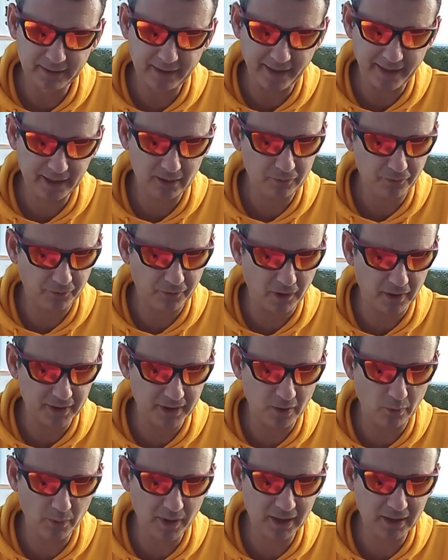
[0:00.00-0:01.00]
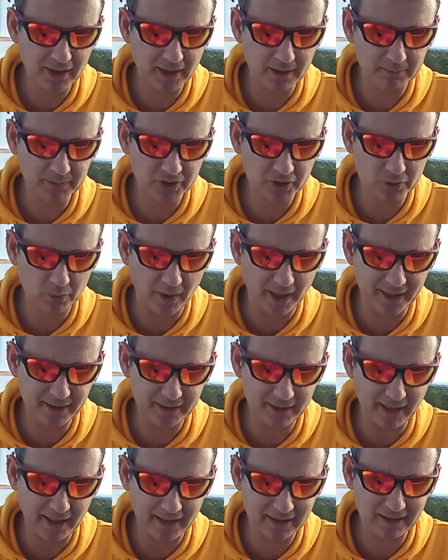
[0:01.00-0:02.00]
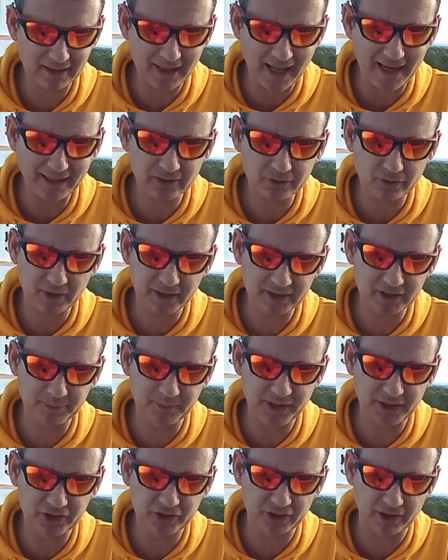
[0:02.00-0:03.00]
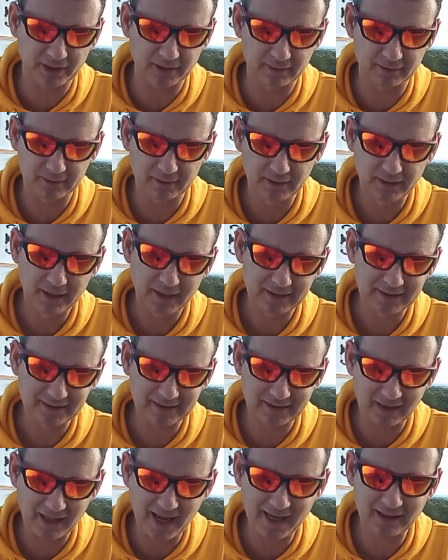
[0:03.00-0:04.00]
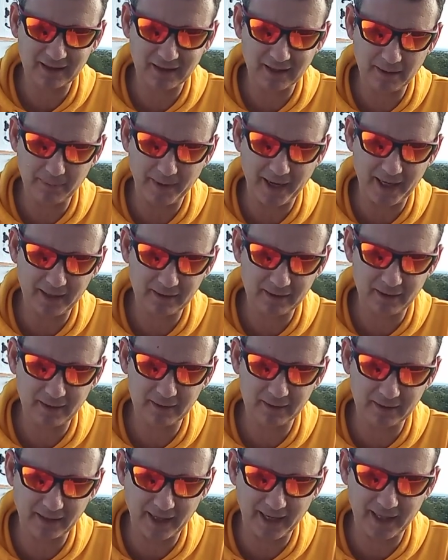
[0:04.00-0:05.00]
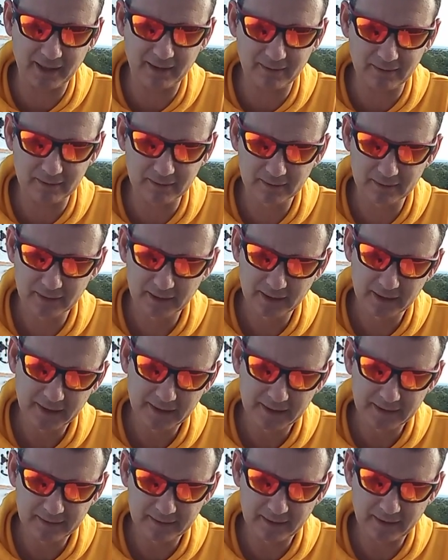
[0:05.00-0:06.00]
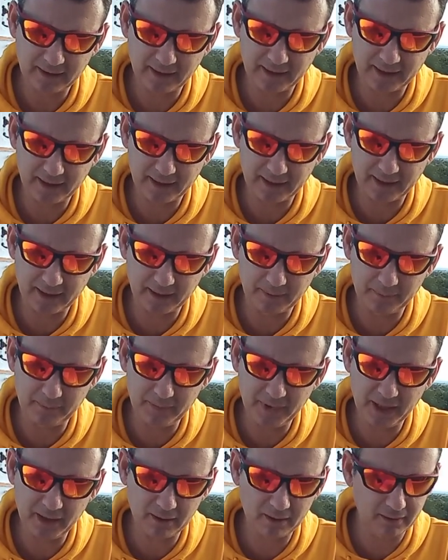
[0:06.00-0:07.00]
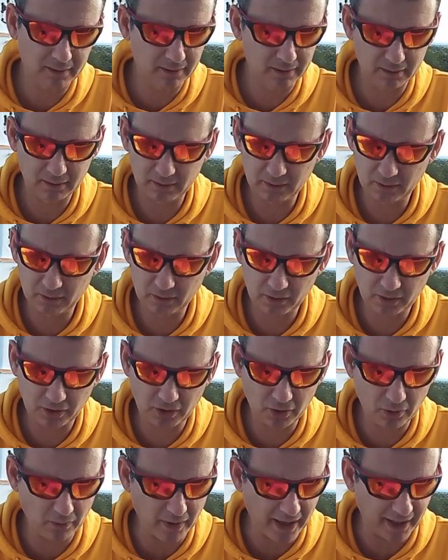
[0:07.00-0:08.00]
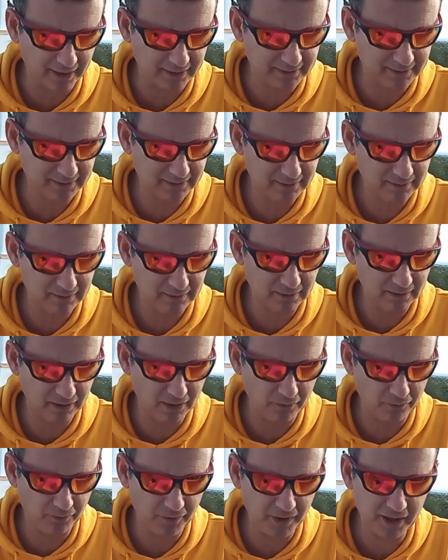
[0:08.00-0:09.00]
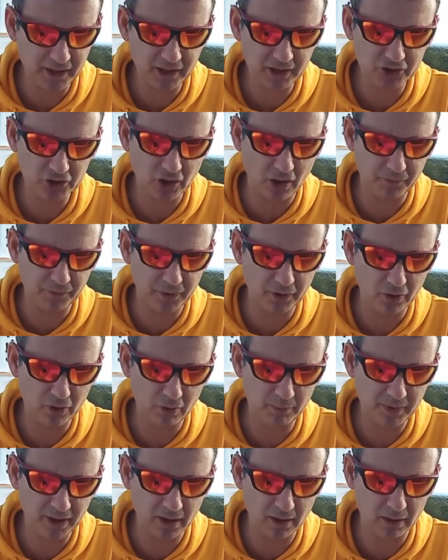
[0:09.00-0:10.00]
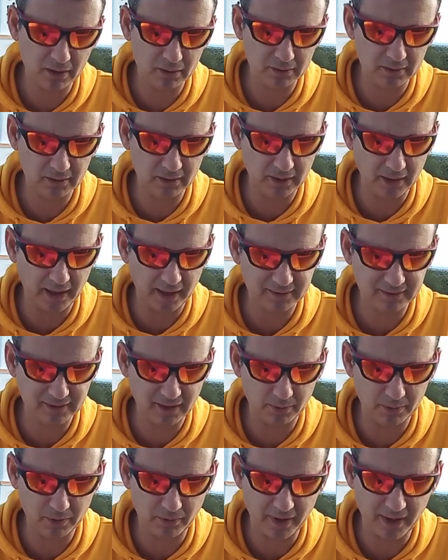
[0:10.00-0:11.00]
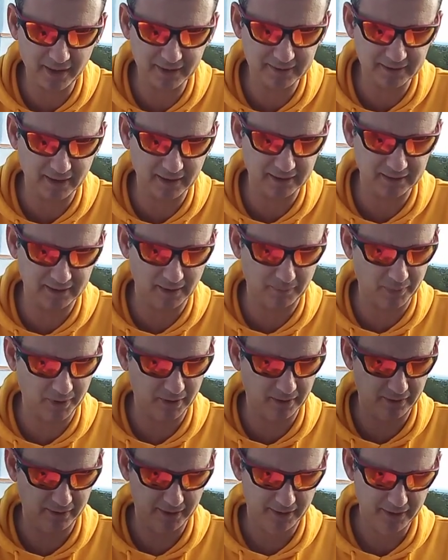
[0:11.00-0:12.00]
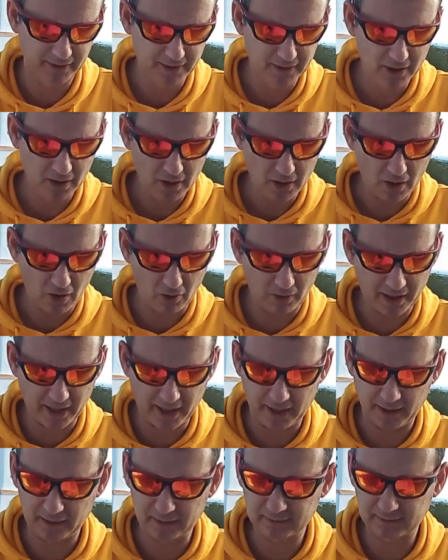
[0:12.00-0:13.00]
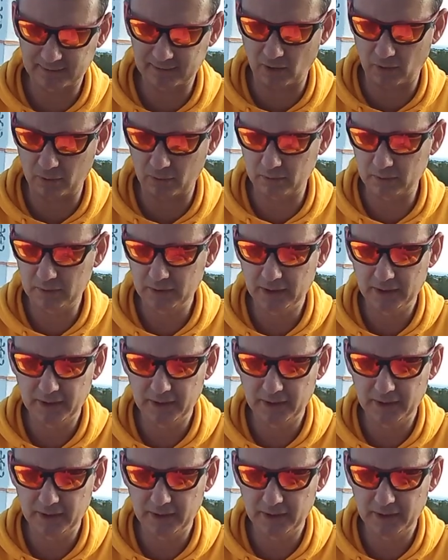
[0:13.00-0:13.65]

than for the William Swan, and light transmission slightly better than the Mead Q X. The finish of the Omegon S W A is exemplary. Okay, so